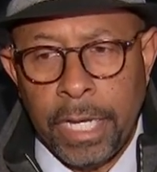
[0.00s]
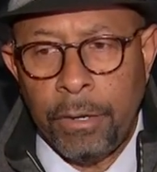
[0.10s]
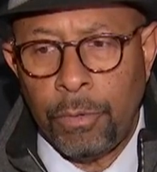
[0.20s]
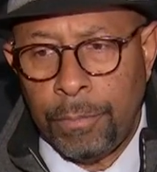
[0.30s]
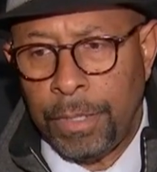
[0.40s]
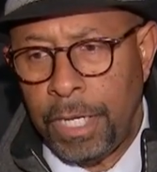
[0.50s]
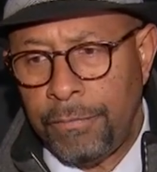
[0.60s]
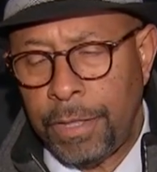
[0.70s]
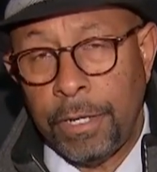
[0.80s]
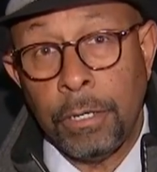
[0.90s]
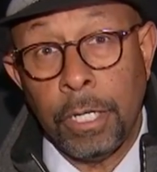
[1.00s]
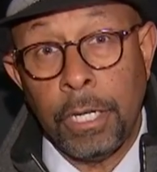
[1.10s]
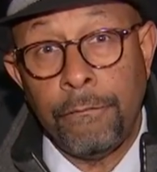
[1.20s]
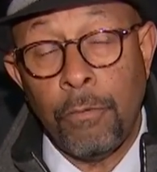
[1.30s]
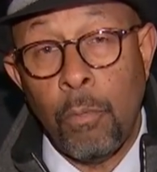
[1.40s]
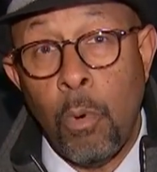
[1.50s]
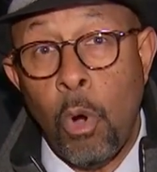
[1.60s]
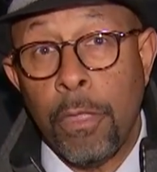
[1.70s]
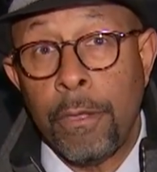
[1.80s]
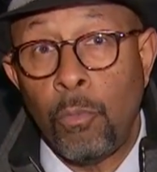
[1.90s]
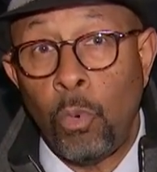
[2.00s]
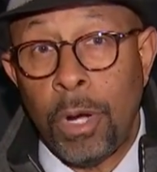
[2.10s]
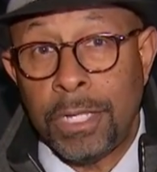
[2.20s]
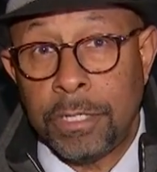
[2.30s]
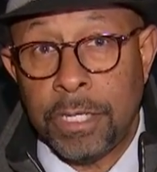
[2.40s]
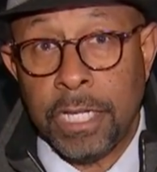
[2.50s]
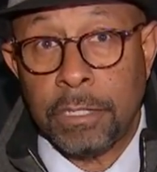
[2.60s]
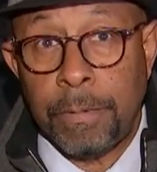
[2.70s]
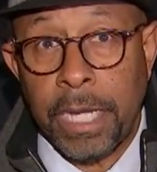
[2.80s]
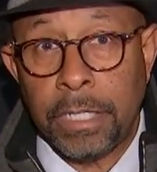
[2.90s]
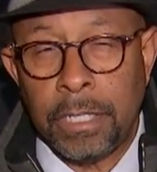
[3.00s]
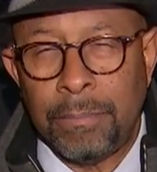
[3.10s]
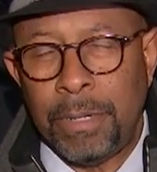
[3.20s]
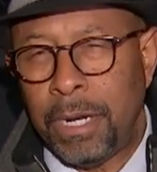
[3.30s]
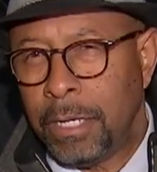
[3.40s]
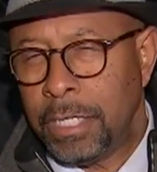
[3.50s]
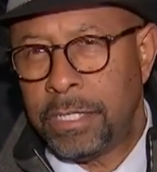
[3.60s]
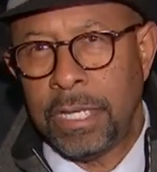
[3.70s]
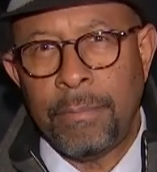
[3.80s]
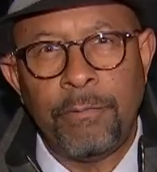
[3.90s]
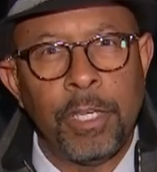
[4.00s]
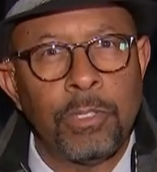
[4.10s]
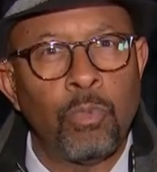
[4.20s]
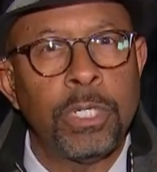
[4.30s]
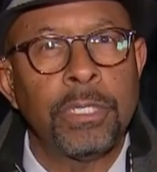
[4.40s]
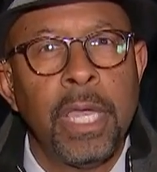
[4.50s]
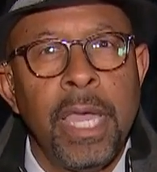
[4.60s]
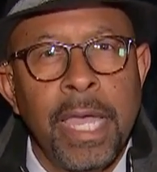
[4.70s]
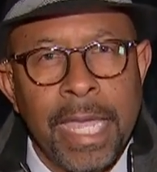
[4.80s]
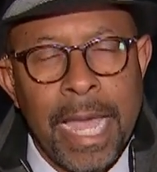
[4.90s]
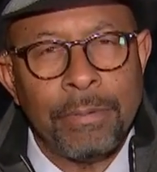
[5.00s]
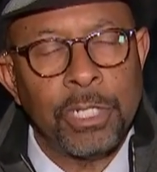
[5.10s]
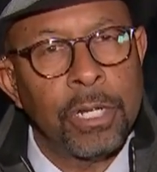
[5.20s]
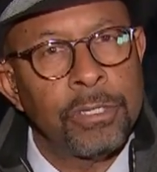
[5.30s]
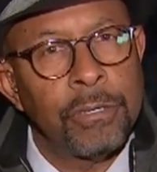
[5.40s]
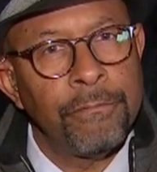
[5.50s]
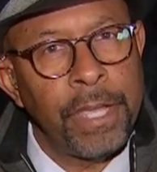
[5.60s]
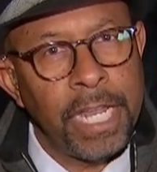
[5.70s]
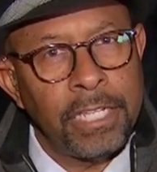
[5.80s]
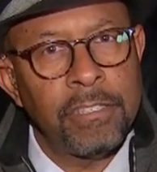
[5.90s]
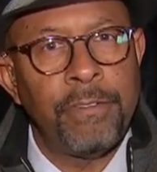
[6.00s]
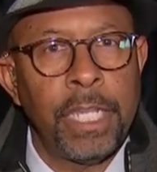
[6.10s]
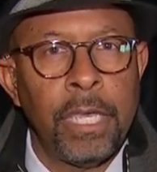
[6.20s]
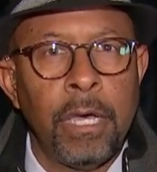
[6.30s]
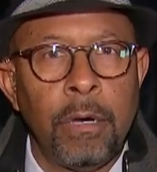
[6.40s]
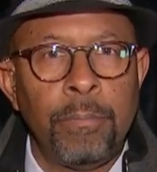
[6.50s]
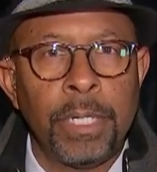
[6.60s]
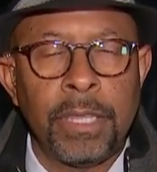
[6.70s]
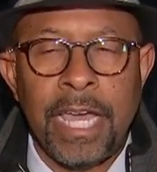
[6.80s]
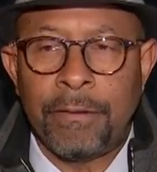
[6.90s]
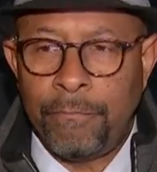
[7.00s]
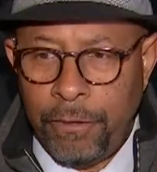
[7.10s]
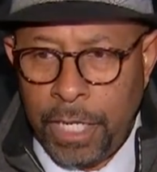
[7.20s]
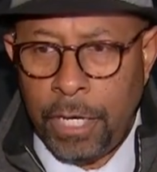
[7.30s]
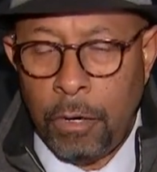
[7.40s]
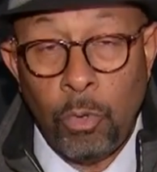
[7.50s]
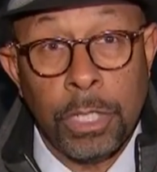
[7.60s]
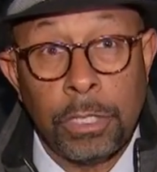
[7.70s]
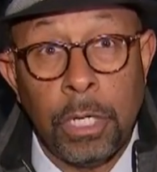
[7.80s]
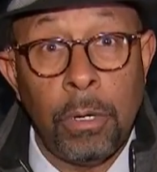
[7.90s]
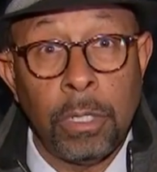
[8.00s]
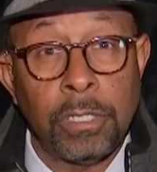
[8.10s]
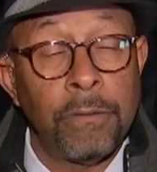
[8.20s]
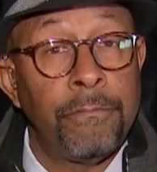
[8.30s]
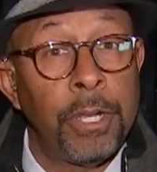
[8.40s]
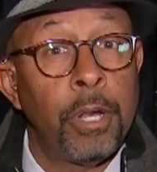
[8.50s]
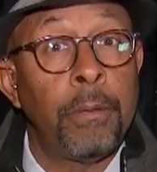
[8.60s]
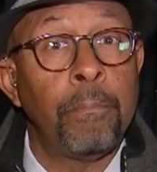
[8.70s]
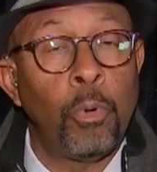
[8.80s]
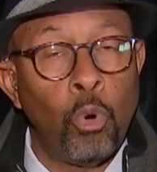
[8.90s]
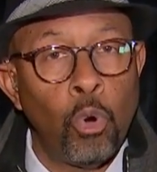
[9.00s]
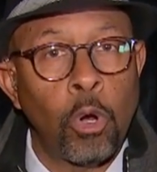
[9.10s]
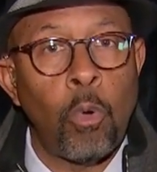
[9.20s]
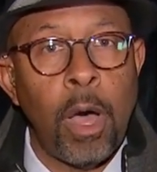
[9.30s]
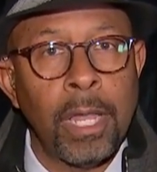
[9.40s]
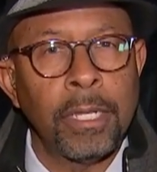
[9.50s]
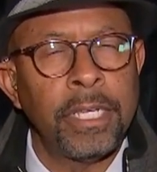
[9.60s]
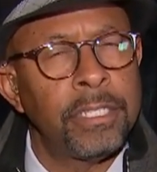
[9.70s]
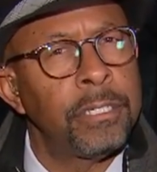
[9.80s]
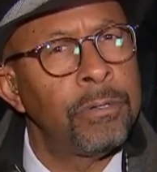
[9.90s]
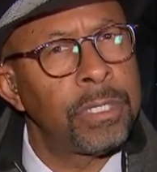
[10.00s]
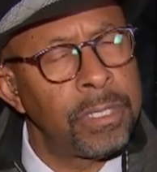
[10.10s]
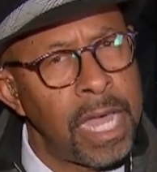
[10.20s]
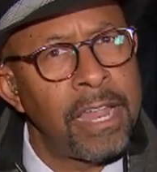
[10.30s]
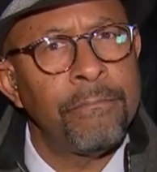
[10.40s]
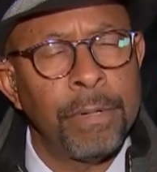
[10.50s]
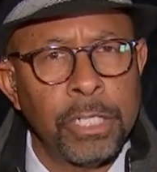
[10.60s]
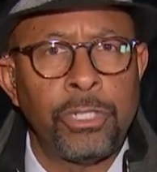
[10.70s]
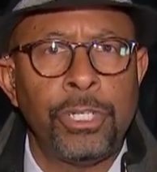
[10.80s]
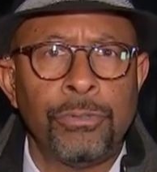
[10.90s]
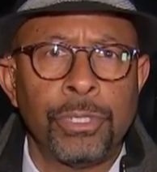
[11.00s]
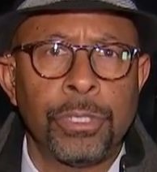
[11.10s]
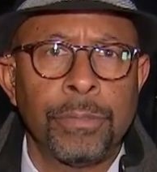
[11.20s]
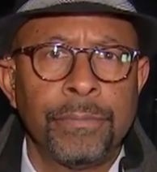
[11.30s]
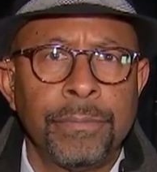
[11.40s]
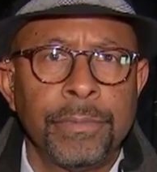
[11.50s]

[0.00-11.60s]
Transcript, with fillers: Uh, we believe that they're looking for more than one suspect, and apparently some of this was captured on surveillance video, but that video, we're told, is of very poor quality, so it's not of much use.